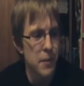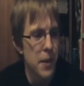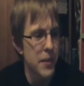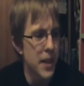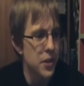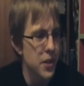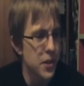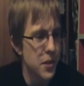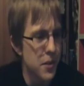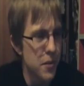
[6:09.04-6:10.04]
probably
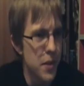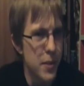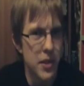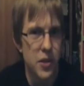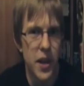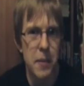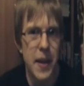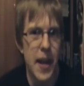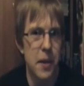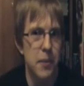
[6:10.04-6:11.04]
actually maybe try
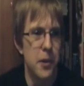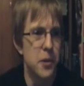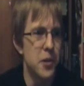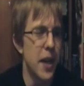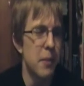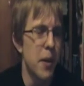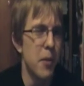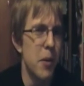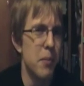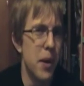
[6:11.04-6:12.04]
my hand at poetry. I
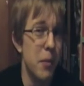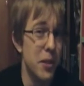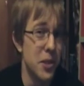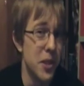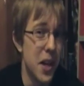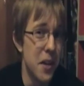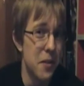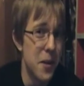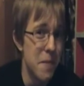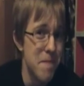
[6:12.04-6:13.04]
probably won't publish a lot
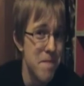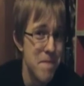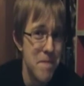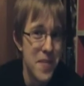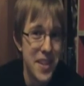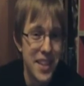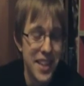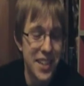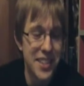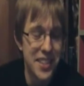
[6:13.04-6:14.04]
of them,
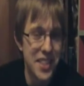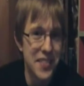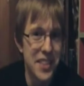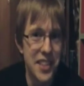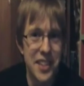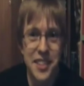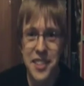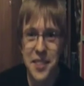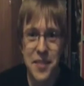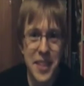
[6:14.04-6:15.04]
like on DeviantArt or
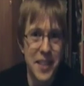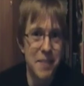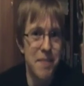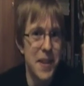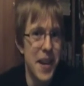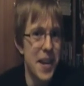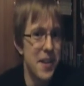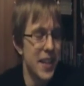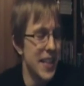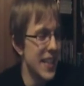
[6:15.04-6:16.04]
something.
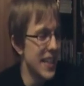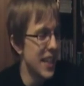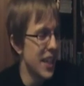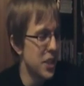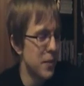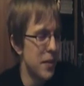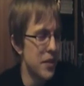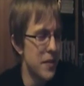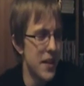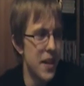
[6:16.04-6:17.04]
I should
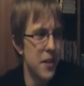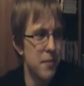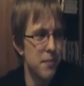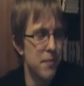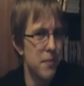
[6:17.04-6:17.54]
probably try my hand at